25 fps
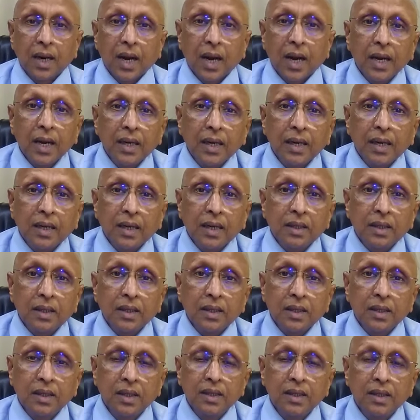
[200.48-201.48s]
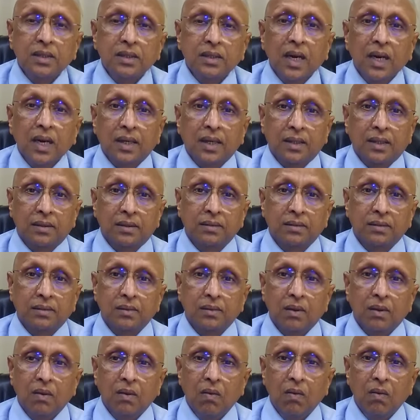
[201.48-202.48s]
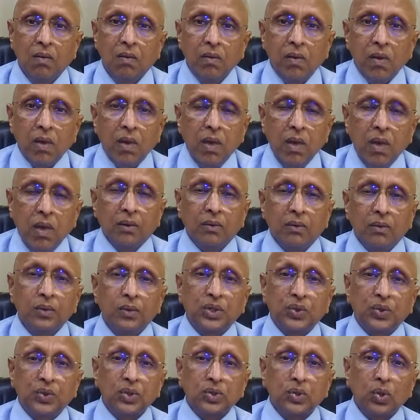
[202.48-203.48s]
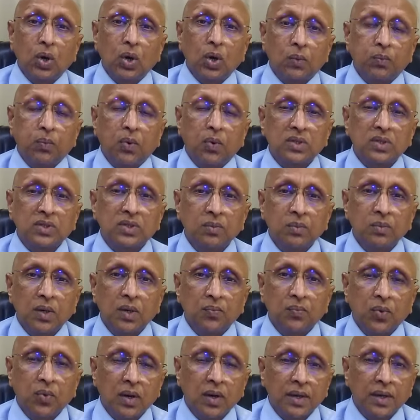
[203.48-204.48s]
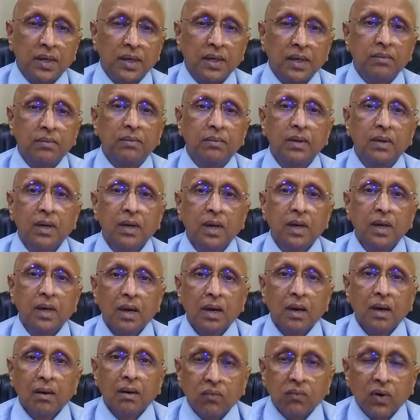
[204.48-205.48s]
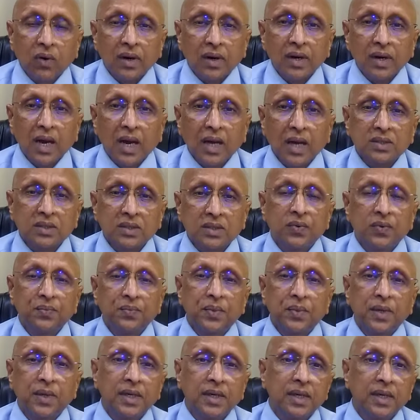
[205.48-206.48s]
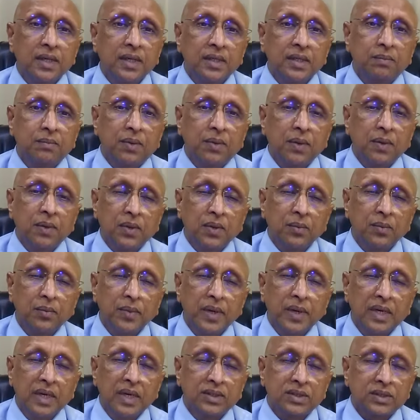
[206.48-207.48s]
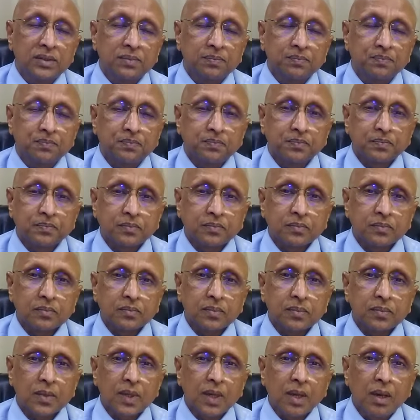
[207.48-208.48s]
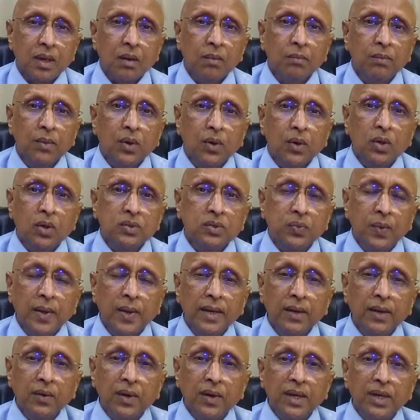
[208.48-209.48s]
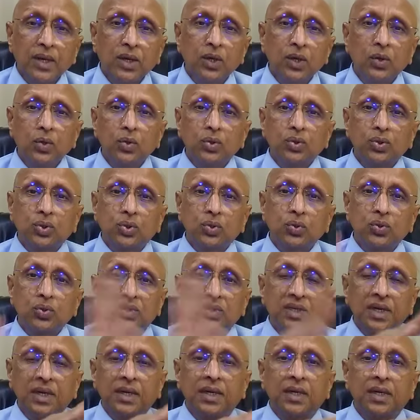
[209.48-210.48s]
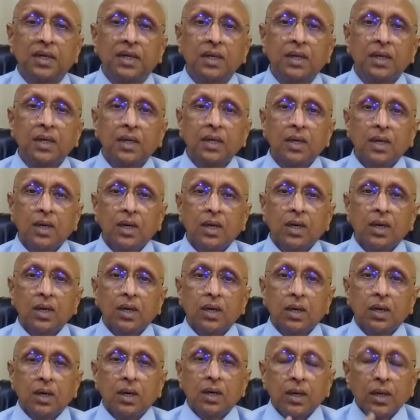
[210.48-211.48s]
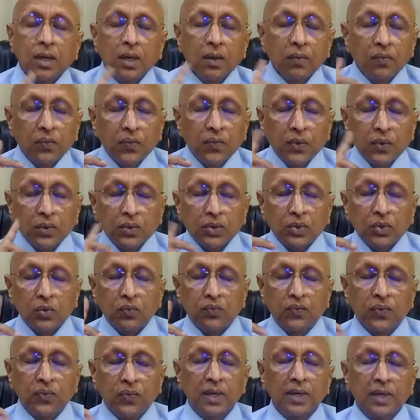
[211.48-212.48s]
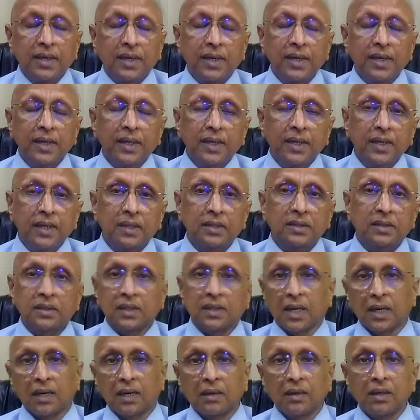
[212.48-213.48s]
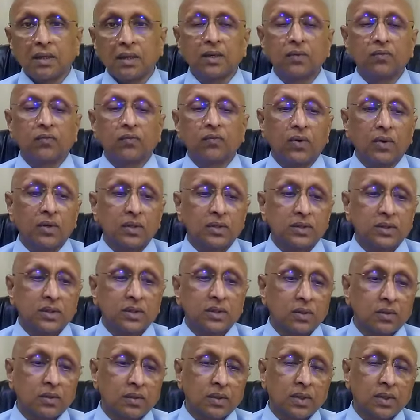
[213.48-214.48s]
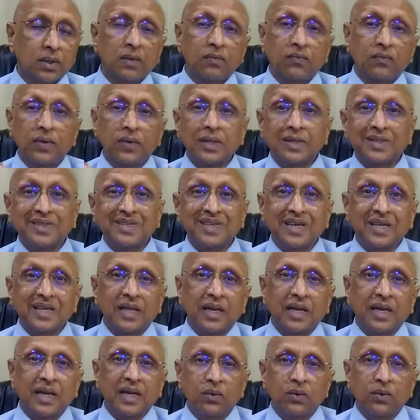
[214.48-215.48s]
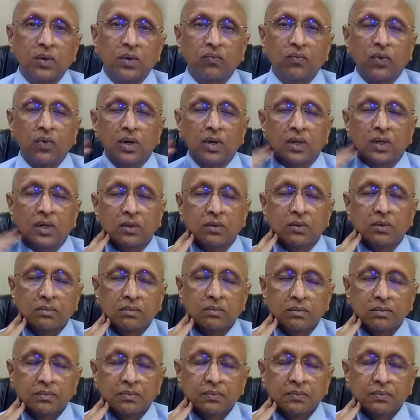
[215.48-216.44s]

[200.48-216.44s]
And he sat, which was not possible for him for last 15 minutes. Because whenever he used to sit, he used to feel giddiness and he falls down. He feels that he will fall down.